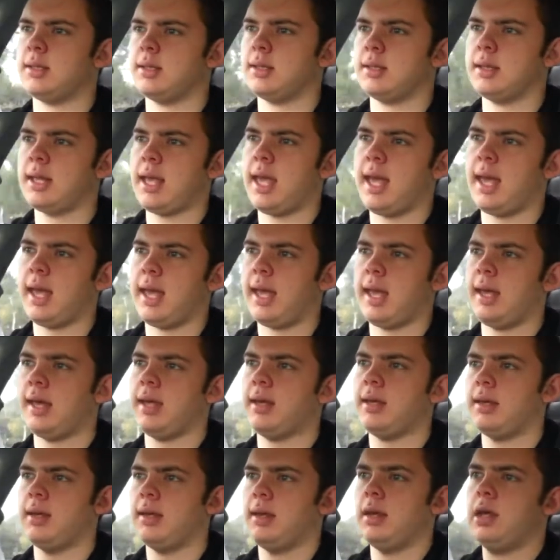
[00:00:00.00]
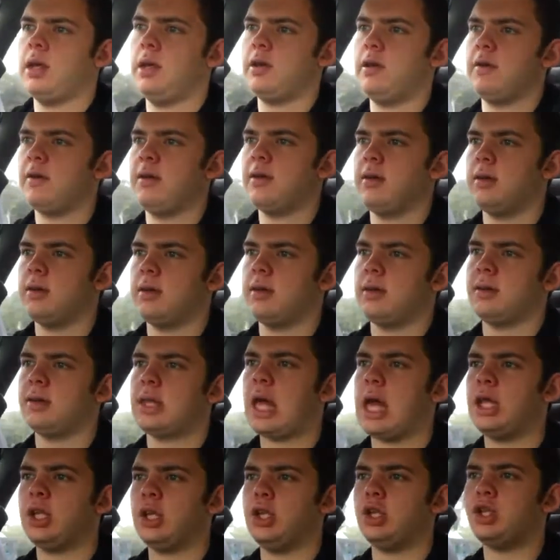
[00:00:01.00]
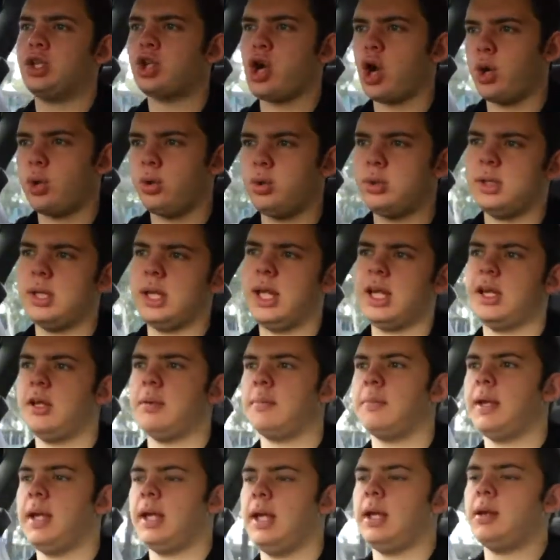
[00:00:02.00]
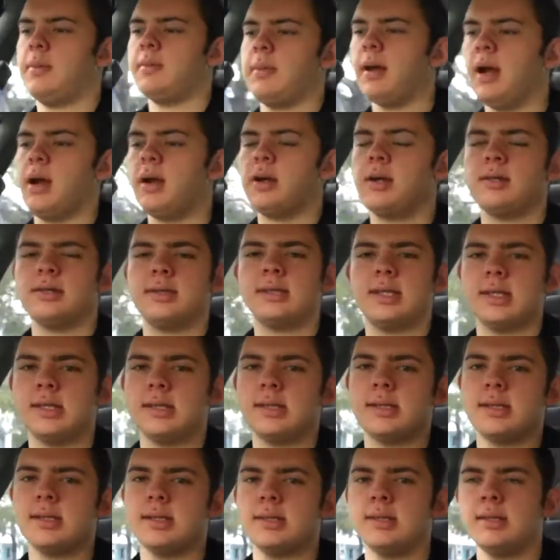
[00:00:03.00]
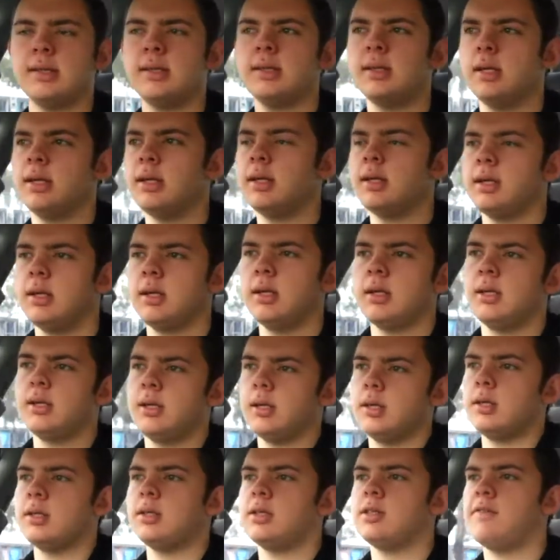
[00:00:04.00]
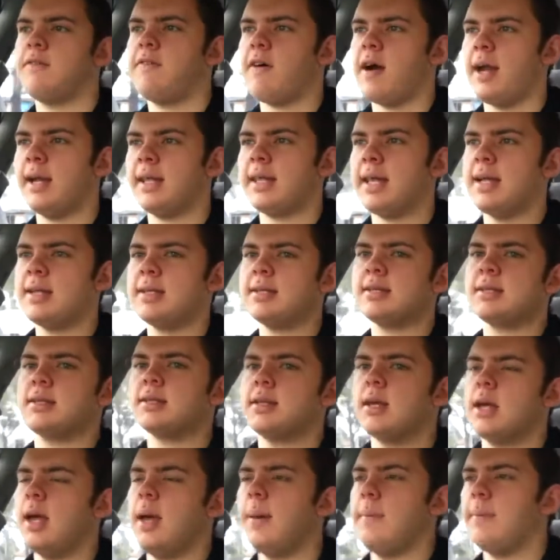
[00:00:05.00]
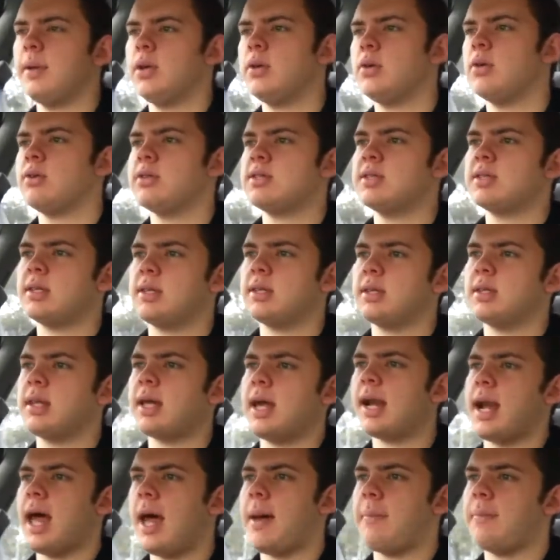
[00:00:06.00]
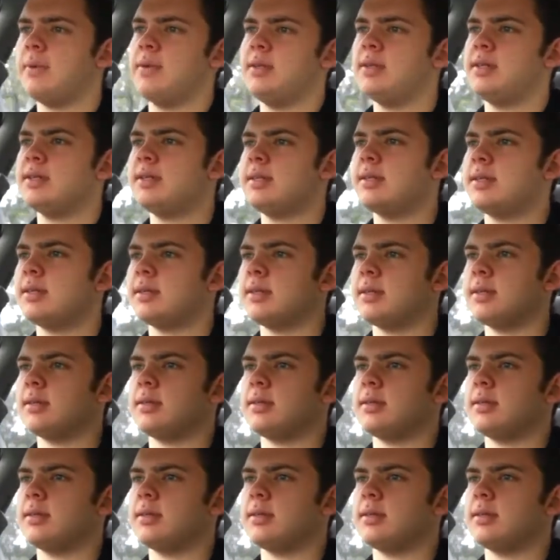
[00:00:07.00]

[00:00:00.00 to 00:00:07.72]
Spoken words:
there that you don't need to be an American citizen to fight against, because that happens